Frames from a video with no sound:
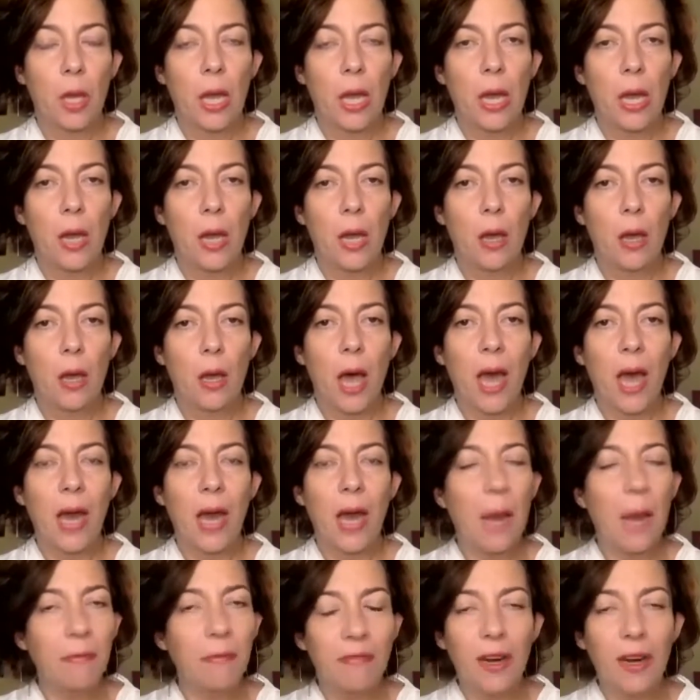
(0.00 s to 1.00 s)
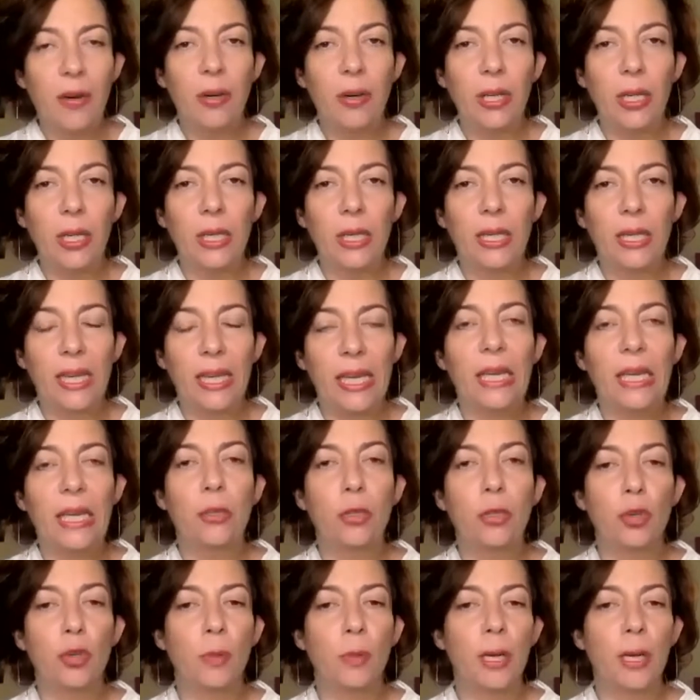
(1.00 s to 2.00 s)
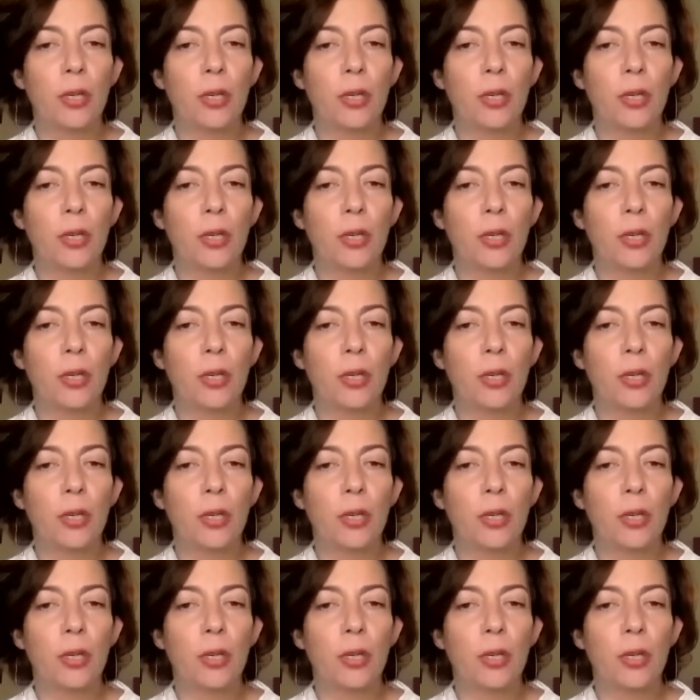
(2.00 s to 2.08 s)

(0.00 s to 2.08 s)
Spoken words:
I'm very keen to make